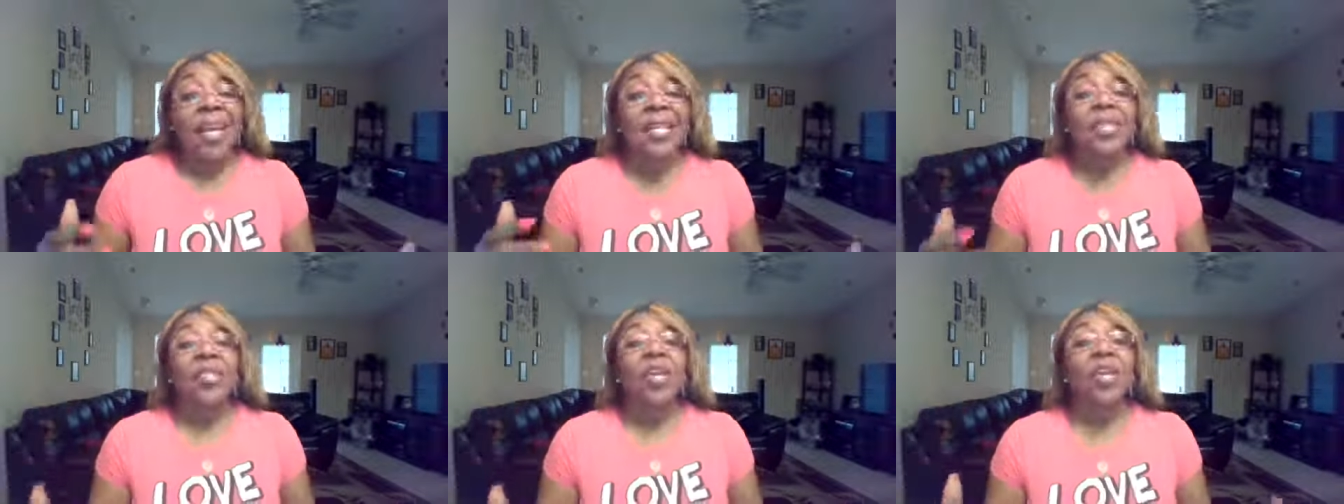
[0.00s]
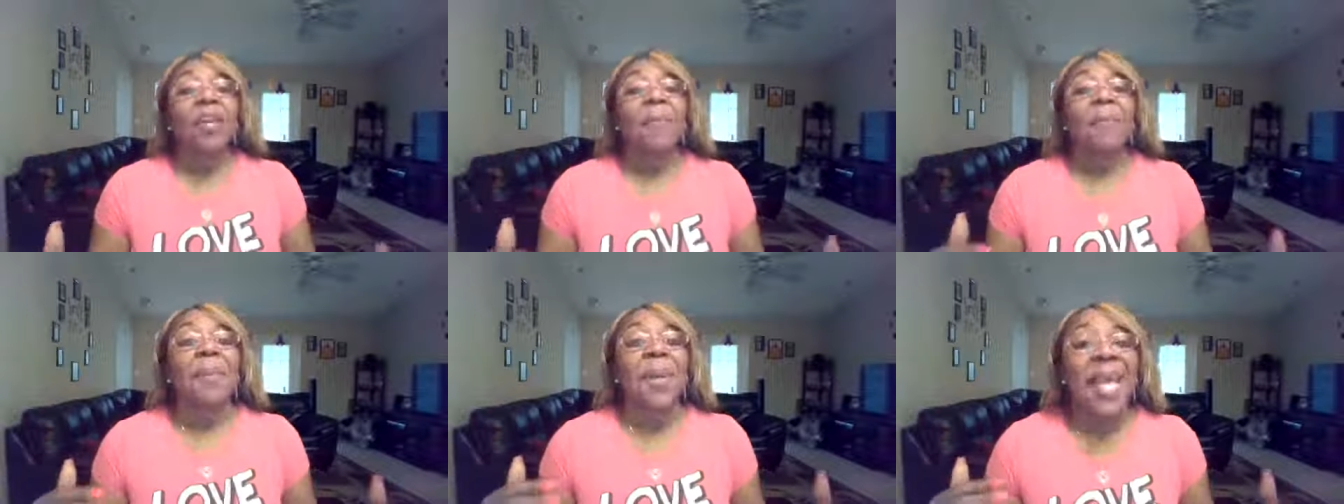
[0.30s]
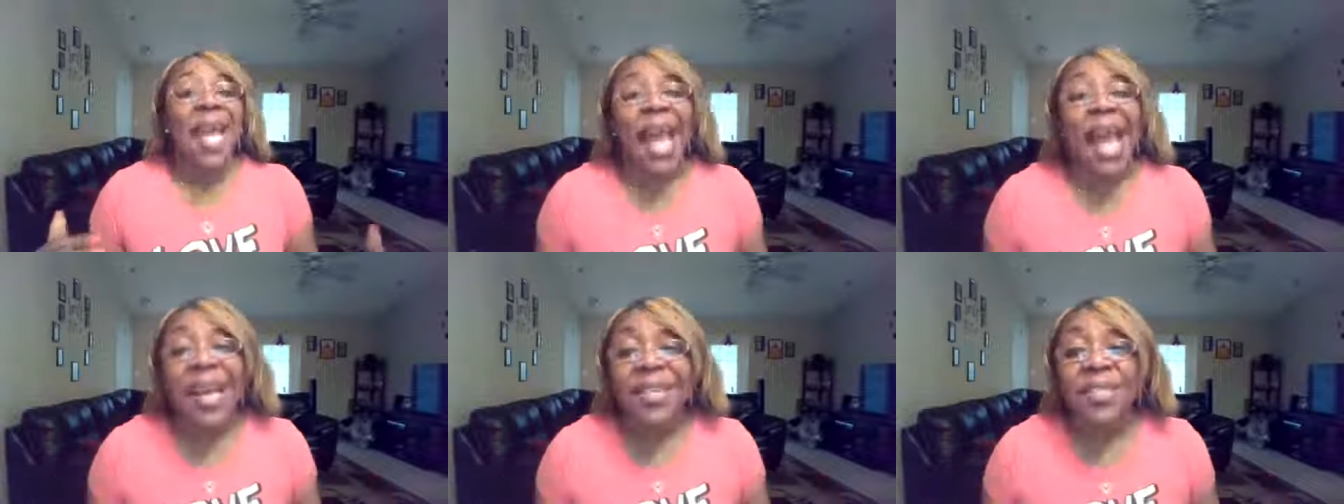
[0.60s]
he's gonna
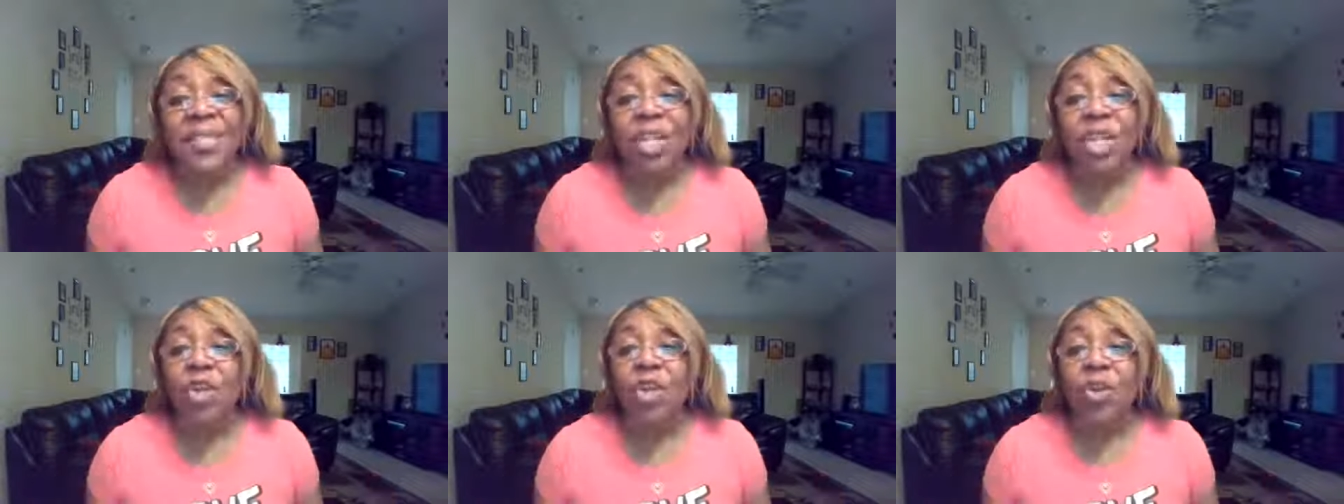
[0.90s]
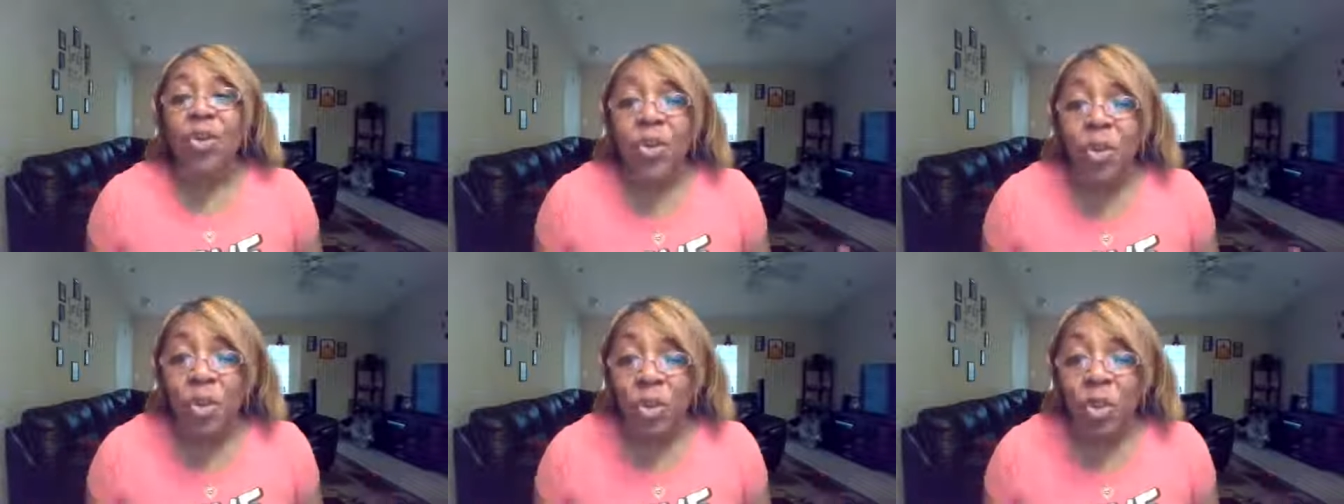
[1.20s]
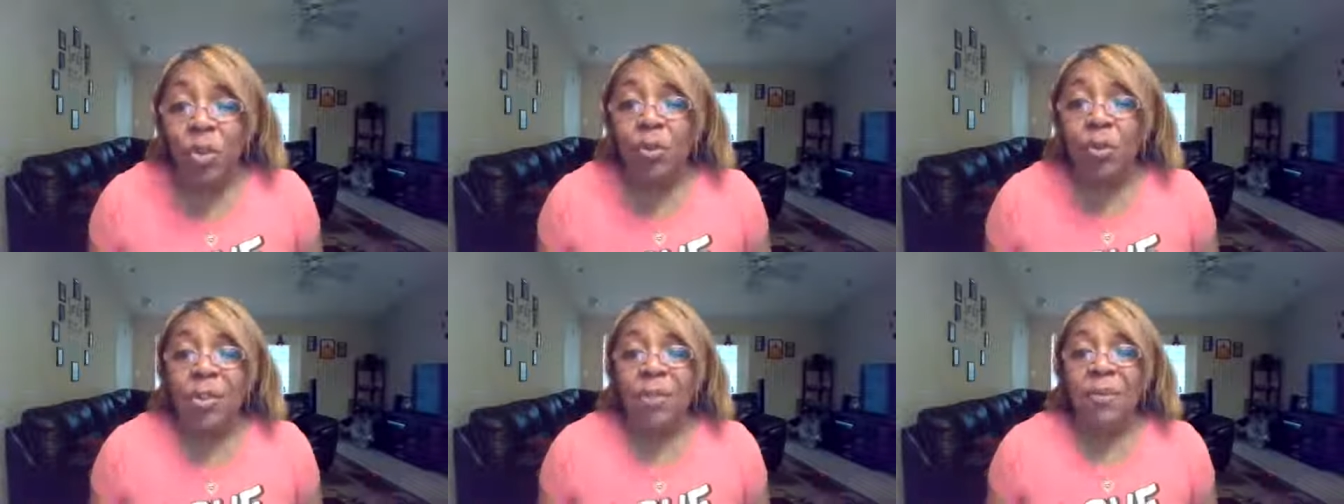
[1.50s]
be asking you to
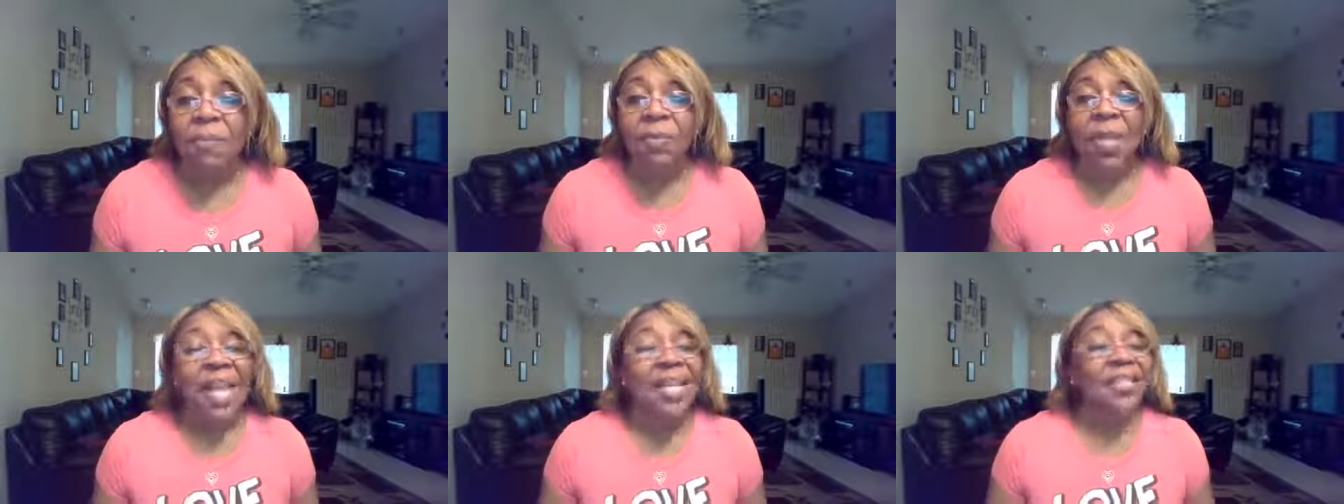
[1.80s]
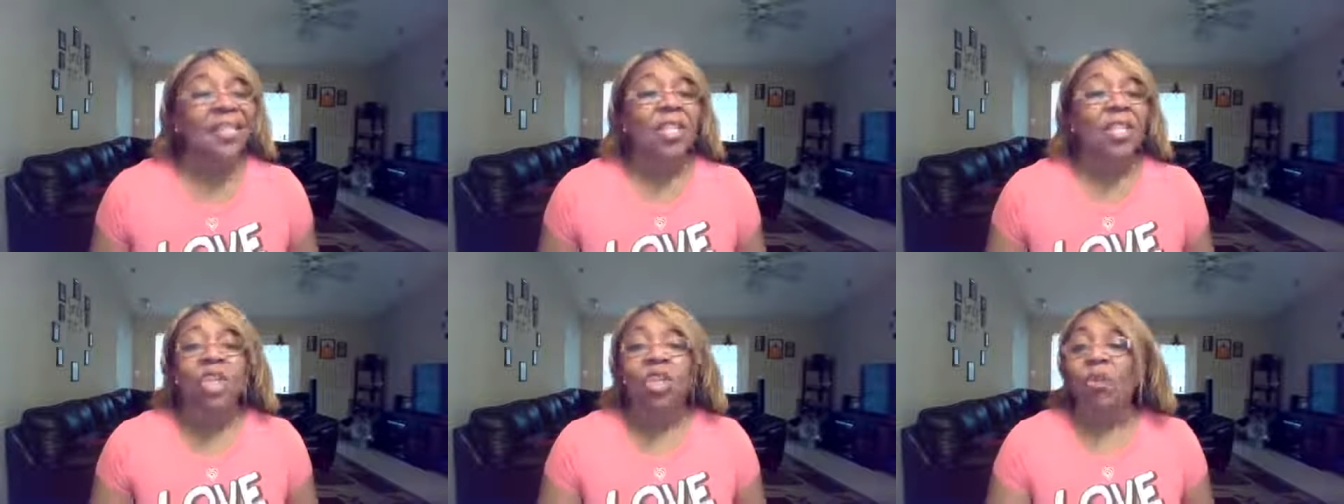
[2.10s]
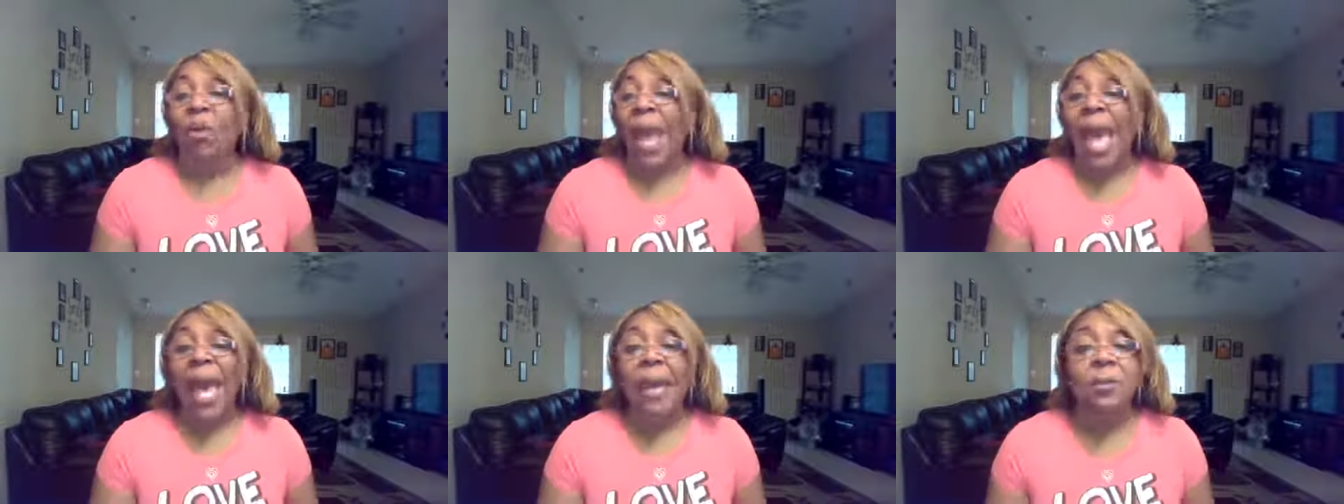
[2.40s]
do some things that you